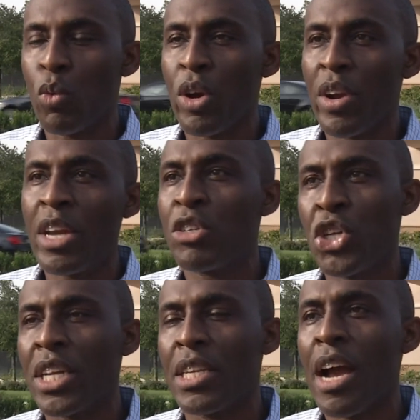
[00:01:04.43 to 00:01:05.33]
we're
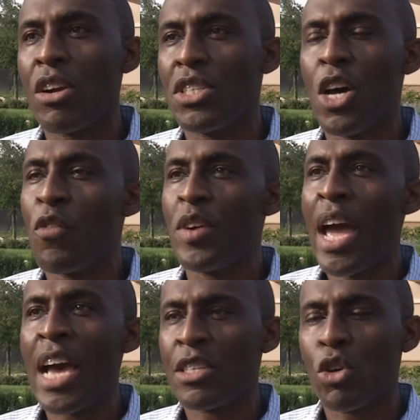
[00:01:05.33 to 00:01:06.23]
interjecting ourselves and
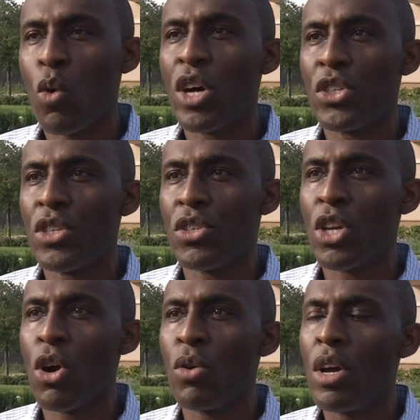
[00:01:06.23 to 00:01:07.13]
asking questions.
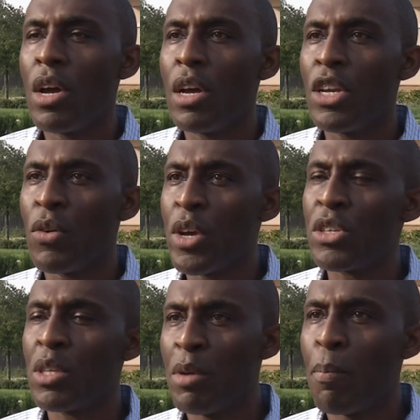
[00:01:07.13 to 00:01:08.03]
So, you know,
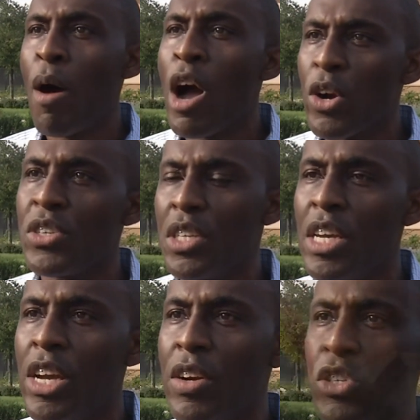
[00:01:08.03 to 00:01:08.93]
there's some hypocrisy
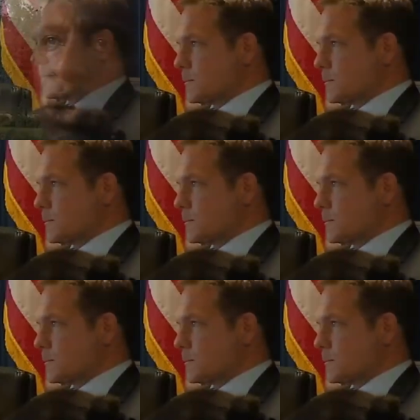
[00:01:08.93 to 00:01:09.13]
here.